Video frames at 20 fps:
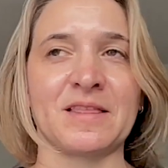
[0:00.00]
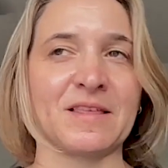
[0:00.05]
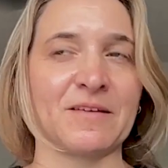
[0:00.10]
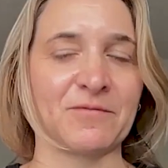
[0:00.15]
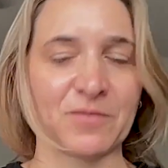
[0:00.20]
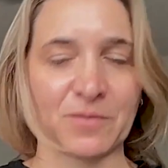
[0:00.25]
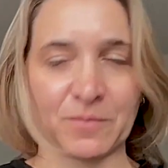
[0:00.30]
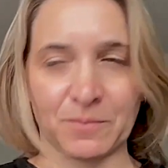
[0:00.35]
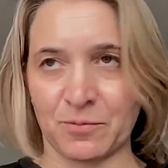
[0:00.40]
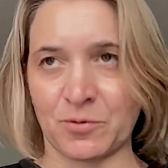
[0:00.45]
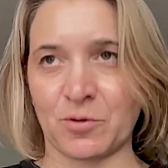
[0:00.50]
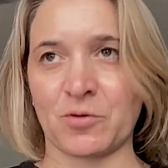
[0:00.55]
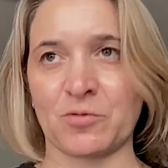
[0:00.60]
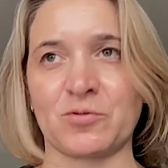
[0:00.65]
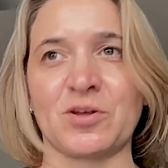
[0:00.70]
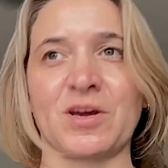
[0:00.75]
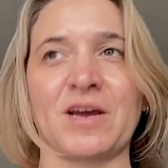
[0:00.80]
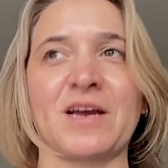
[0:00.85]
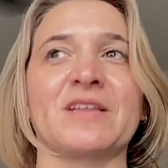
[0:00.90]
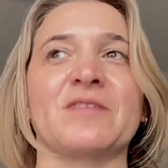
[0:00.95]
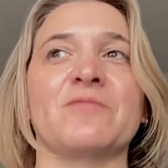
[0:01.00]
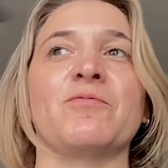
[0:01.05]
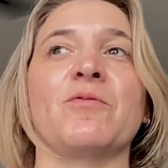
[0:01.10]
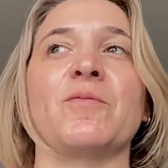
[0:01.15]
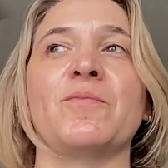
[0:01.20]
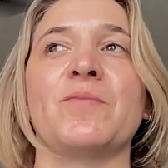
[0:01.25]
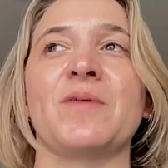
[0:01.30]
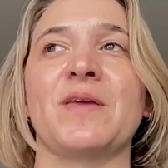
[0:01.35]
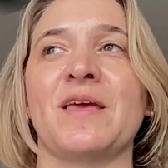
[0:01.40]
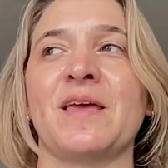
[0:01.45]
different projects
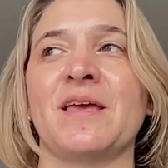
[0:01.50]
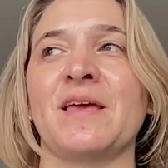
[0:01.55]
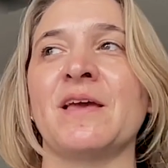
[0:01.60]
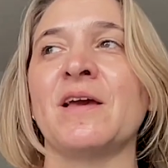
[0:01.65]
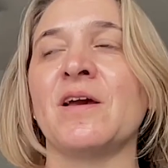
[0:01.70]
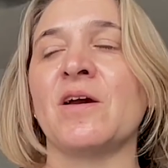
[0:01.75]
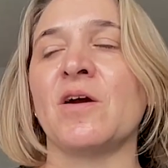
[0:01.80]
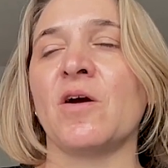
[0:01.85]
will be